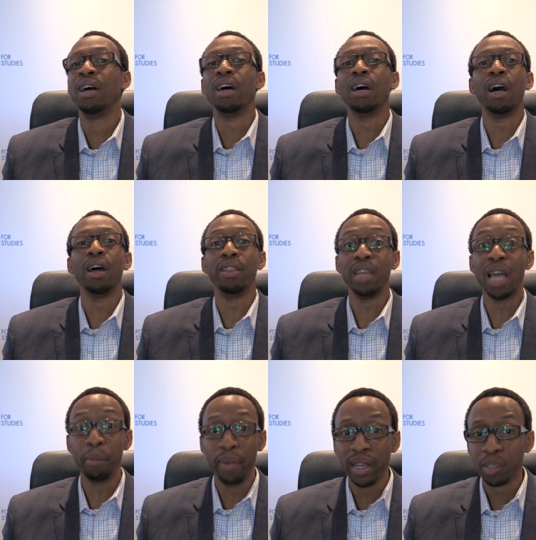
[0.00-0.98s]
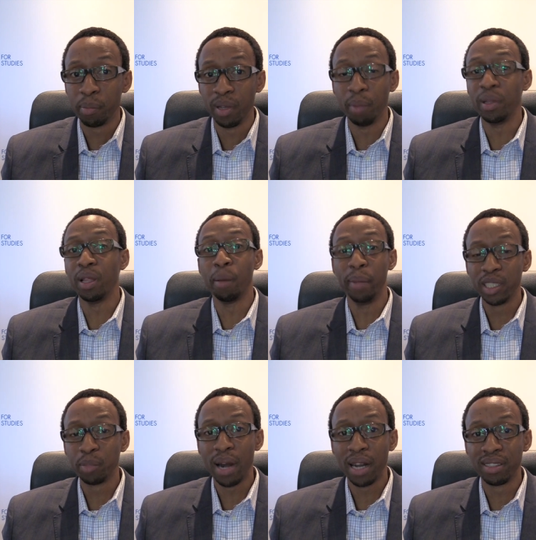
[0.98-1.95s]
uh, they, are best, I mean, they are
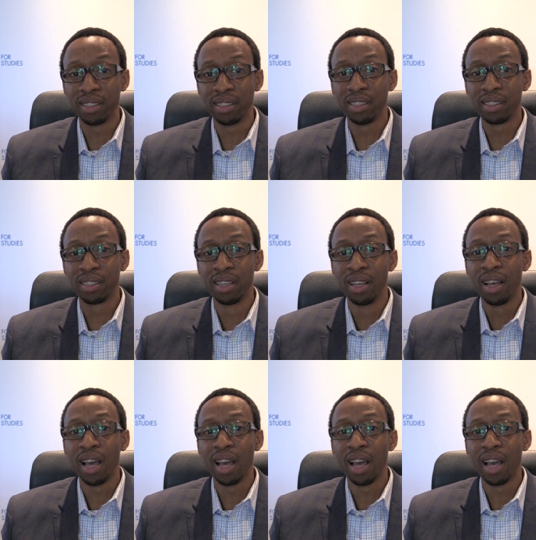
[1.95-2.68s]
best practices,